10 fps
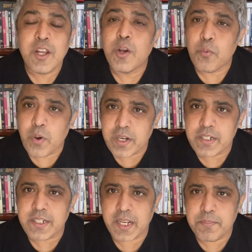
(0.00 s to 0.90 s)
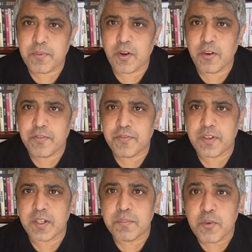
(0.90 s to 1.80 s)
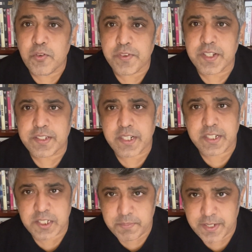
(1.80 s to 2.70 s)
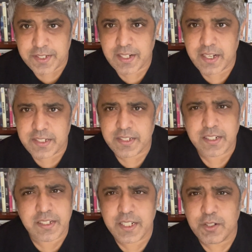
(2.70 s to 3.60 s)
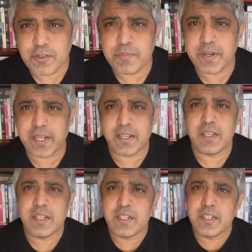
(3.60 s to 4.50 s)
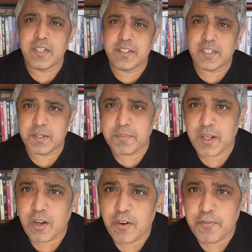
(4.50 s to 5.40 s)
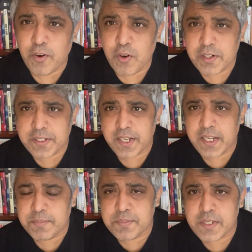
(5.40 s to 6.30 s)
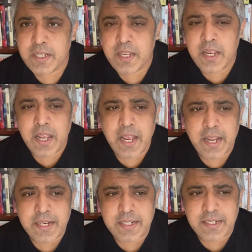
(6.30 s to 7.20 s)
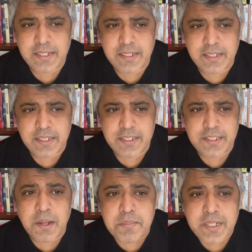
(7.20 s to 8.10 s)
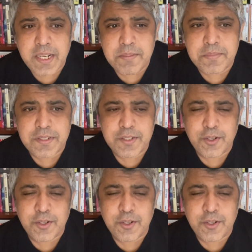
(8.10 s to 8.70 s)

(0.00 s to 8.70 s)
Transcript: one type of movies that he specialized in. He could make cinema of all types. And sometimes,